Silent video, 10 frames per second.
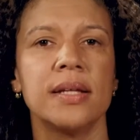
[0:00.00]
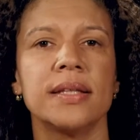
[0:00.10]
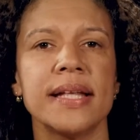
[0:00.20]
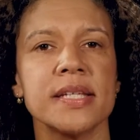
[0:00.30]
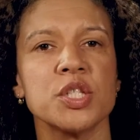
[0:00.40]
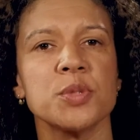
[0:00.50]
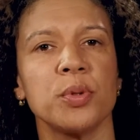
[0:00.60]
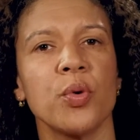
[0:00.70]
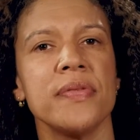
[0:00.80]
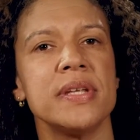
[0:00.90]
Let's
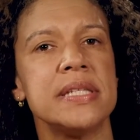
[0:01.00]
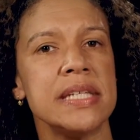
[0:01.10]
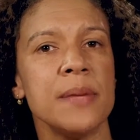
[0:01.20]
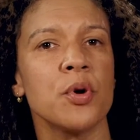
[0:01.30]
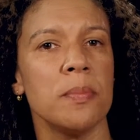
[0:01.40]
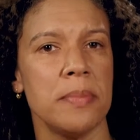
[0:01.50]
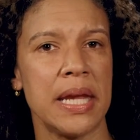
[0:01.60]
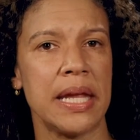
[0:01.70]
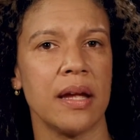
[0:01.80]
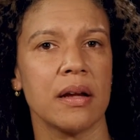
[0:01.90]
explore the deeper
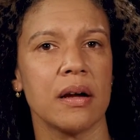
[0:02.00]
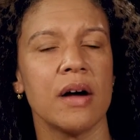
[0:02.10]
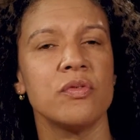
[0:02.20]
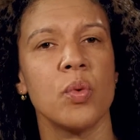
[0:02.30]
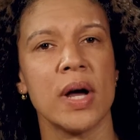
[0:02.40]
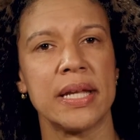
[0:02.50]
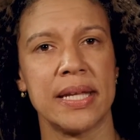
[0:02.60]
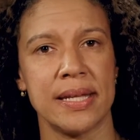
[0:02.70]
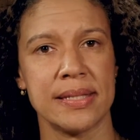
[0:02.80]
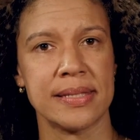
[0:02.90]
meaning of what
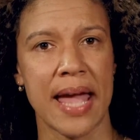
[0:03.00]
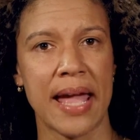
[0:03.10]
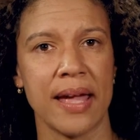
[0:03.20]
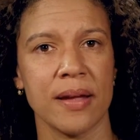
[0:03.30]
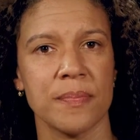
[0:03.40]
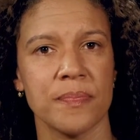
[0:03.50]
he is saying.